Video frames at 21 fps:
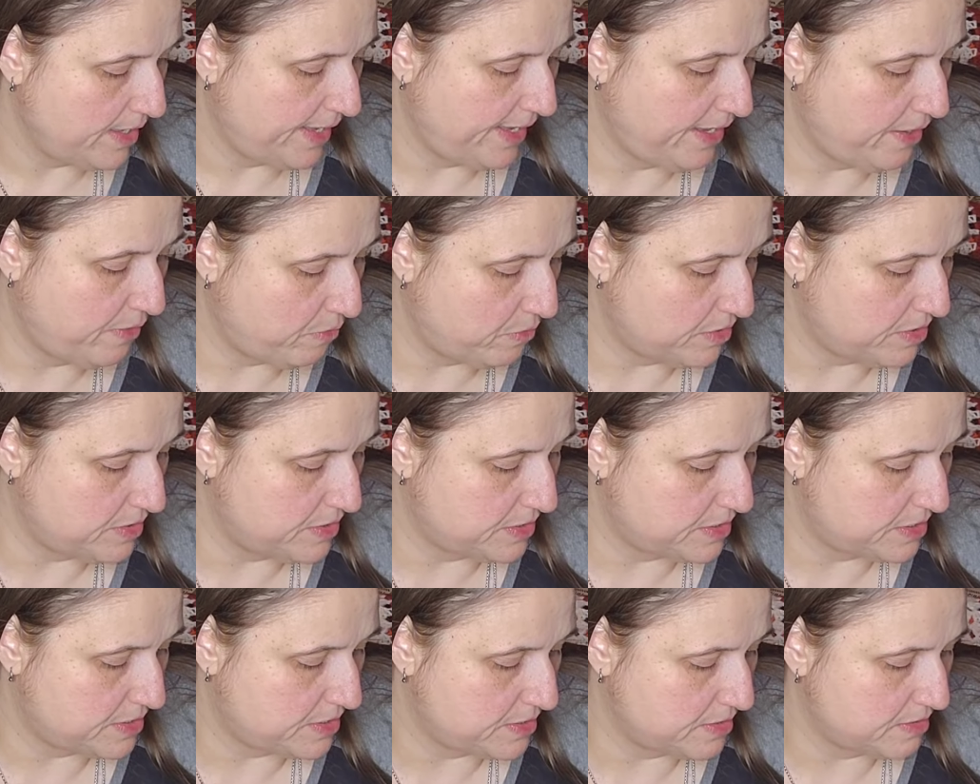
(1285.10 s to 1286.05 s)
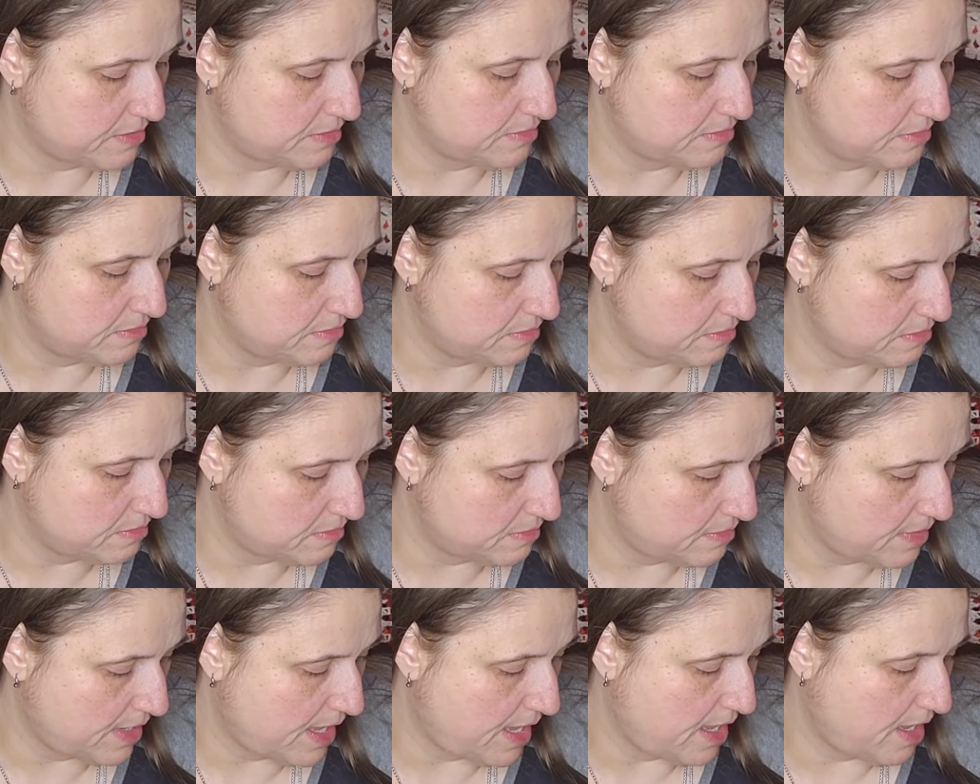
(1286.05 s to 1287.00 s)
it was
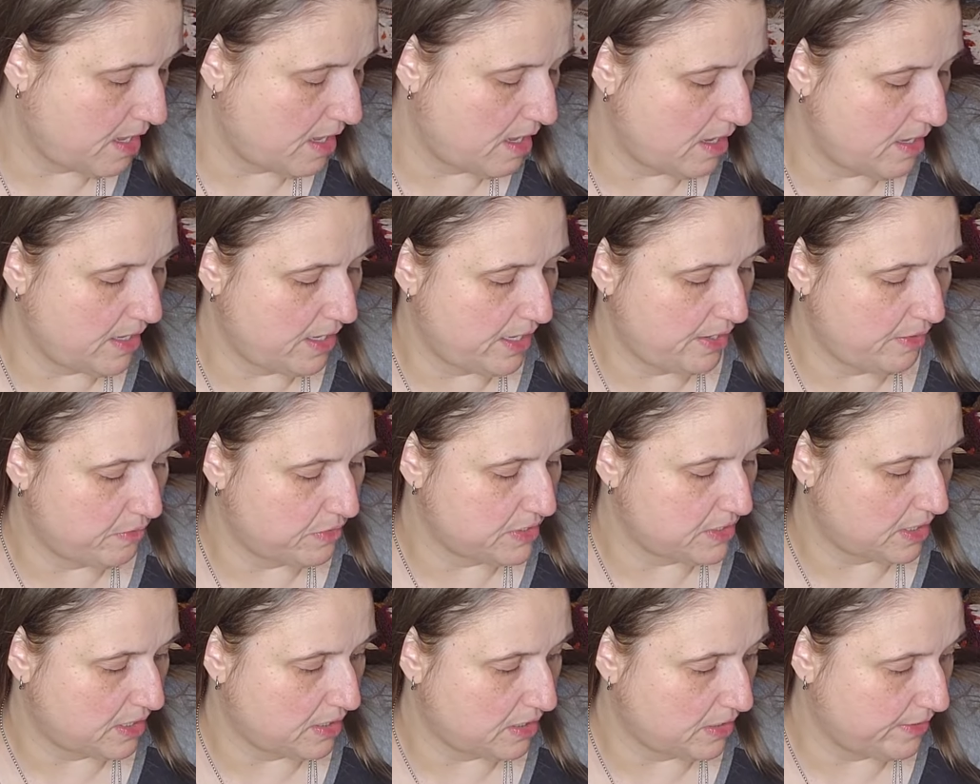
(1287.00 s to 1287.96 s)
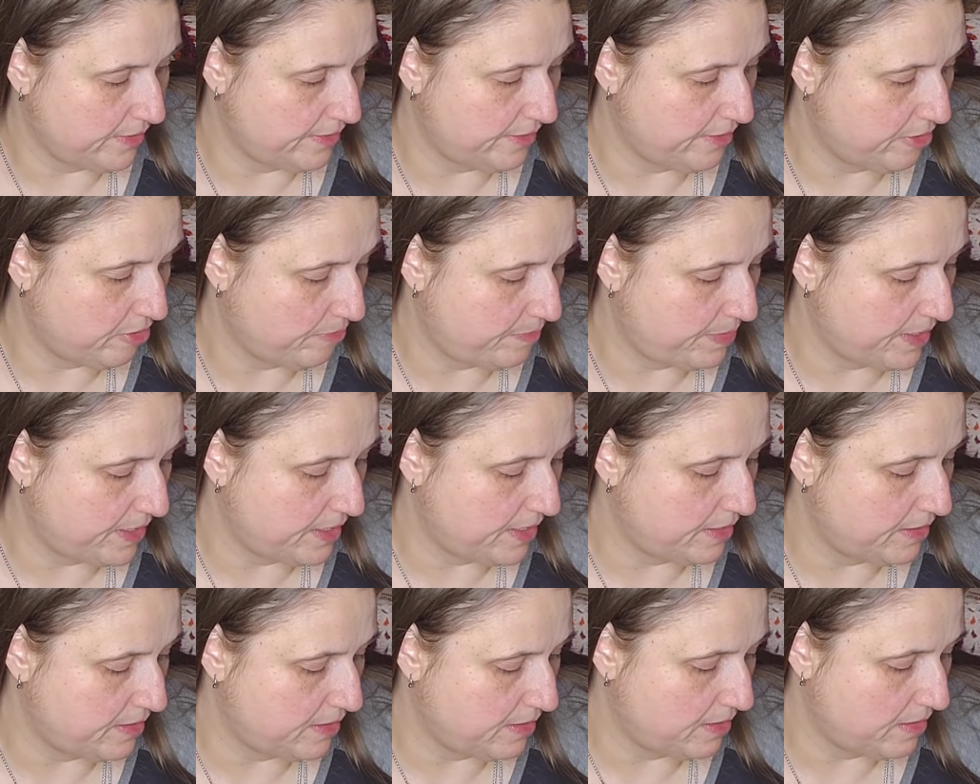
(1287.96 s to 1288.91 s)
it was a little
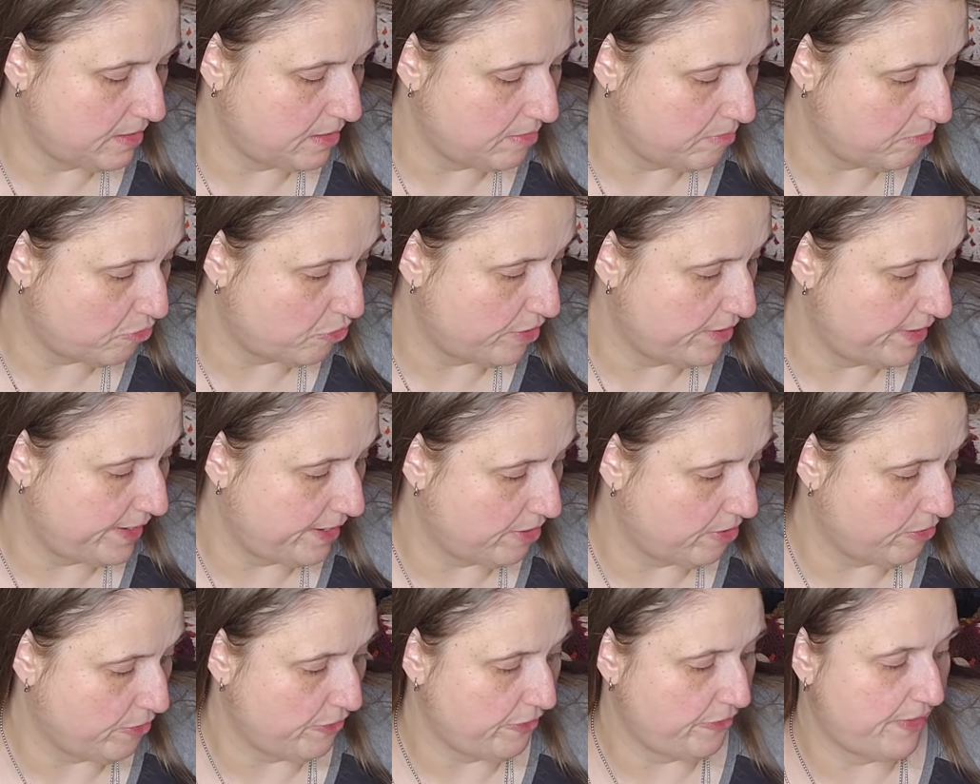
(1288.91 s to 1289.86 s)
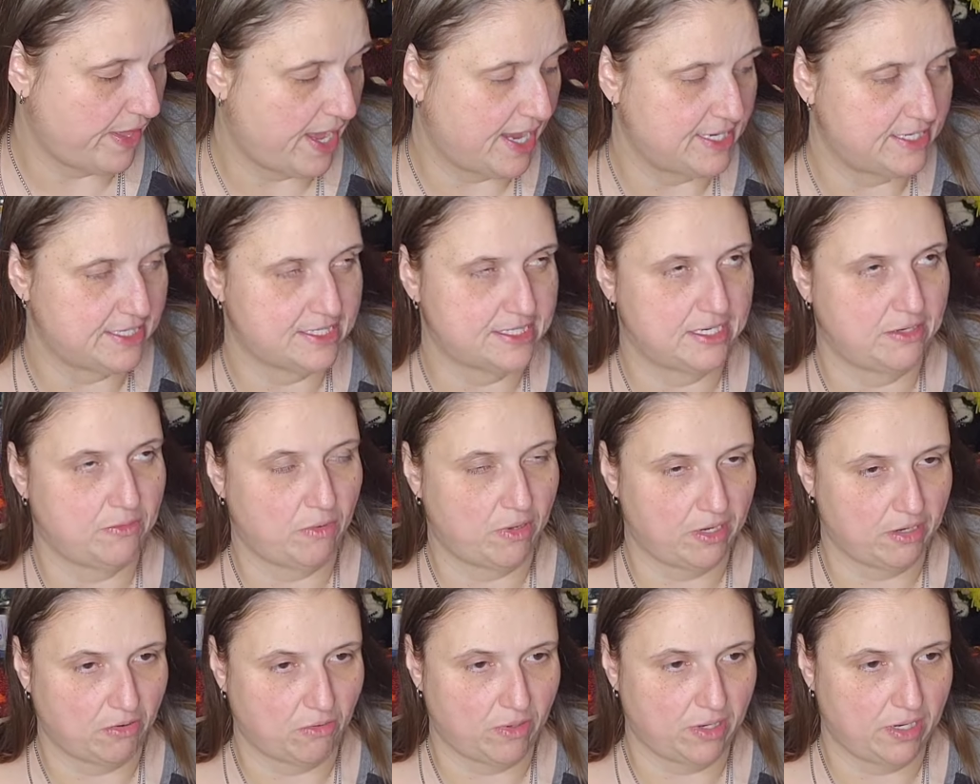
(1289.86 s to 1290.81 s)
bit more narrow than that. I just didn't want
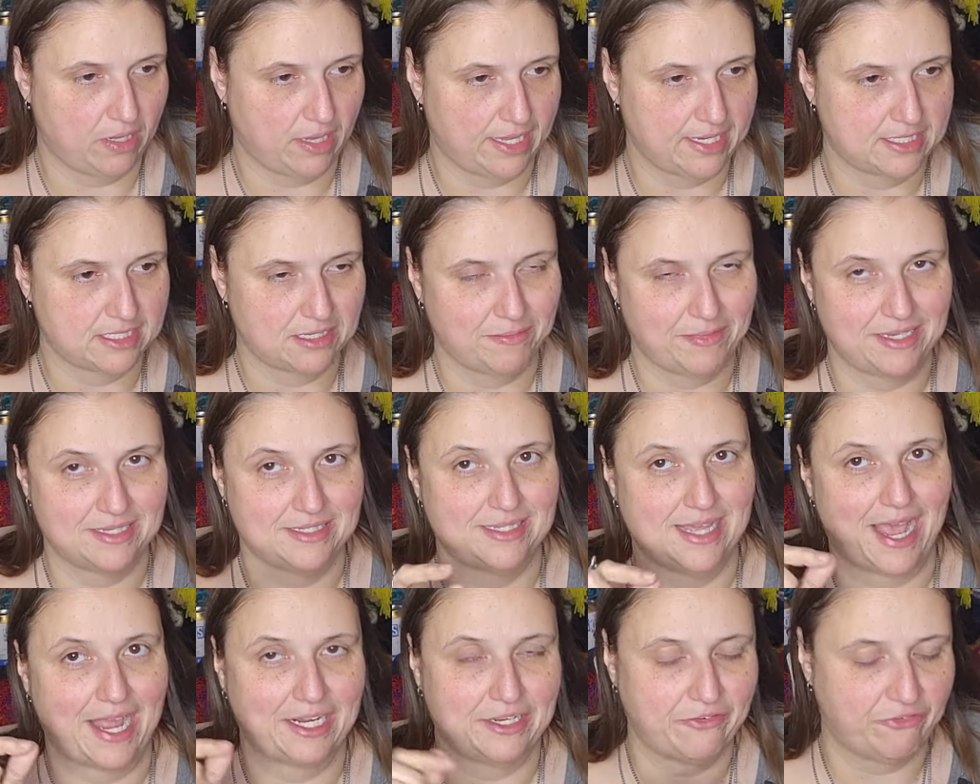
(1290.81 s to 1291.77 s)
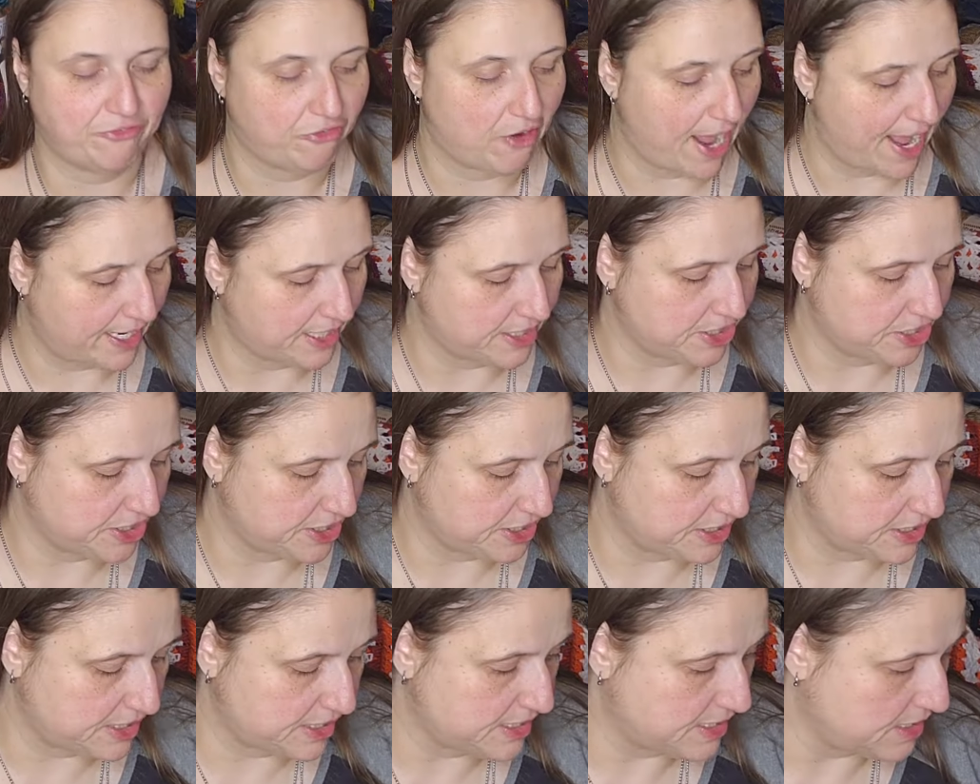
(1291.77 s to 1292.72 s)
to go into like some exact
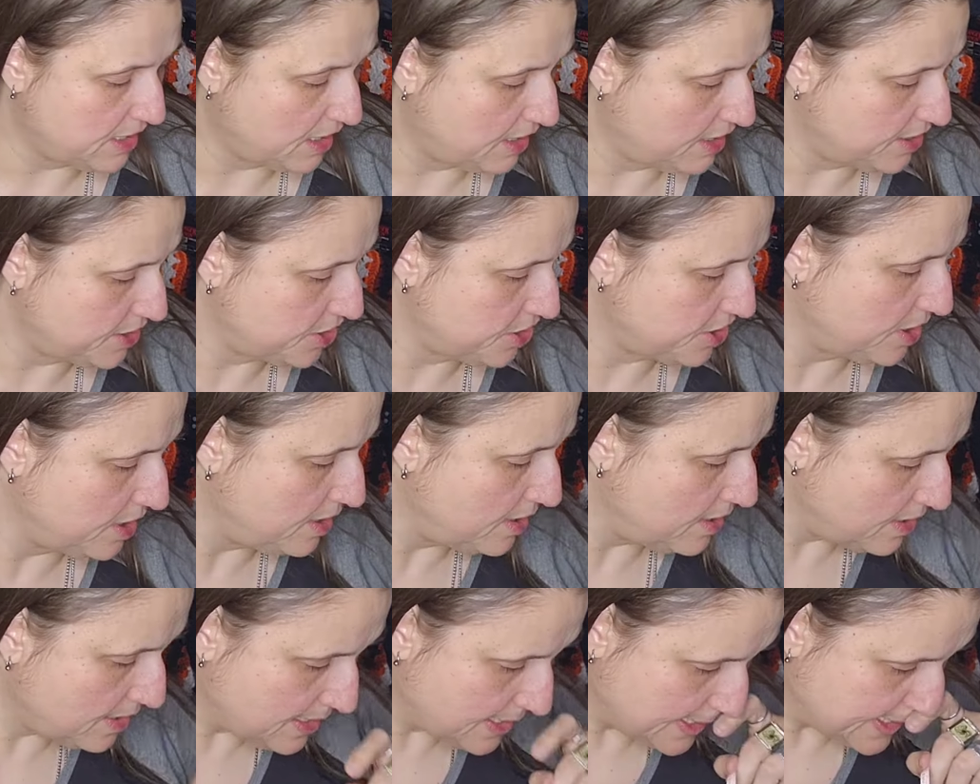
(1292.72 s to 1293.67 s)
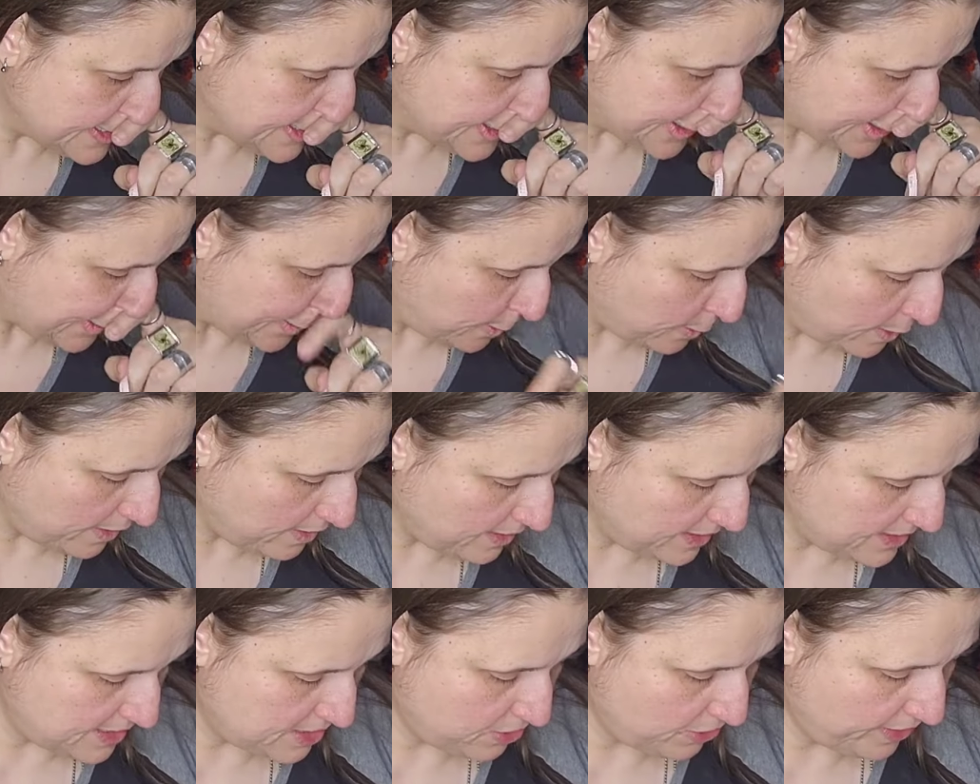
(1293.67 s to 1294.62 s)
fraction and such. So
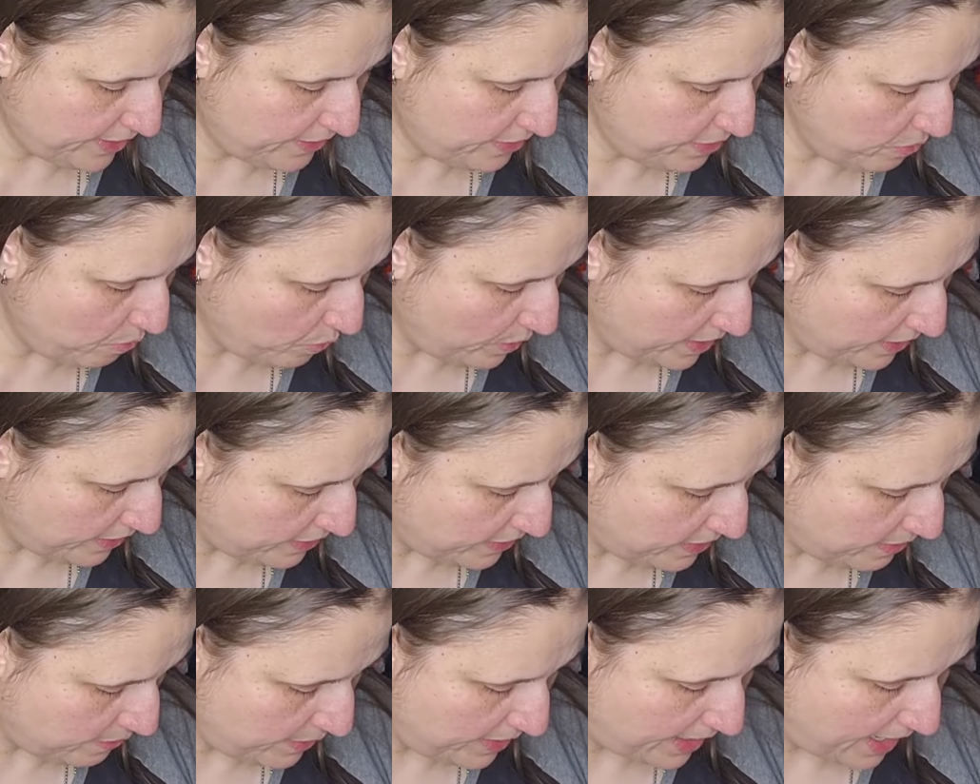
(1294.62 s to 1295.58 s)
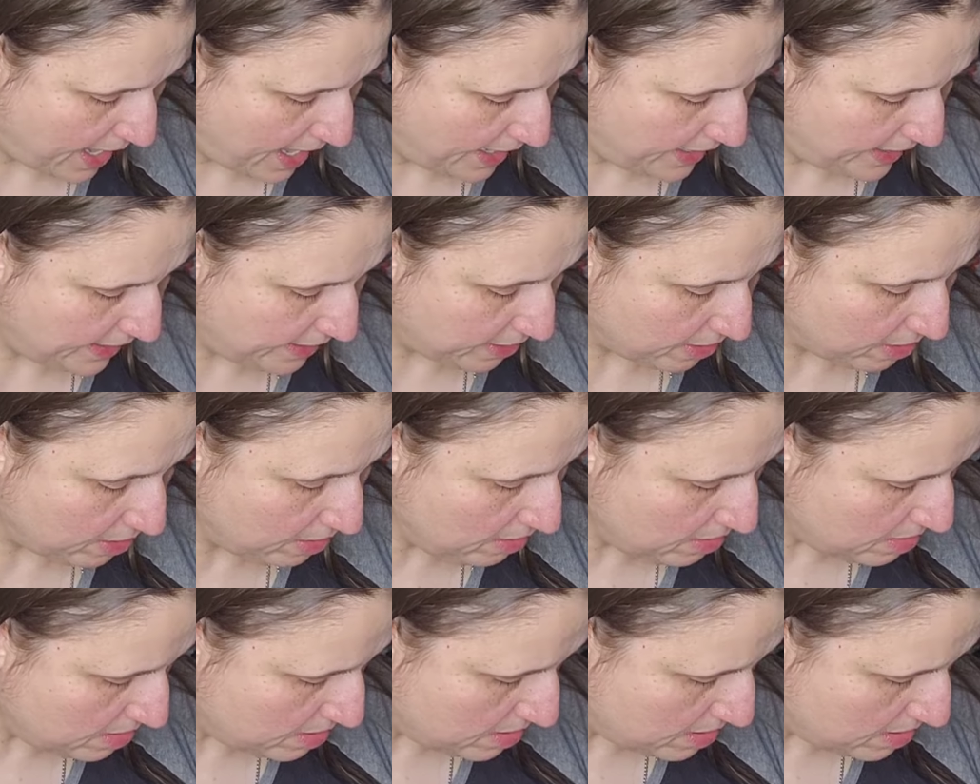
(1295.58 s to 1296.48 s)
let's look at the width that we got here.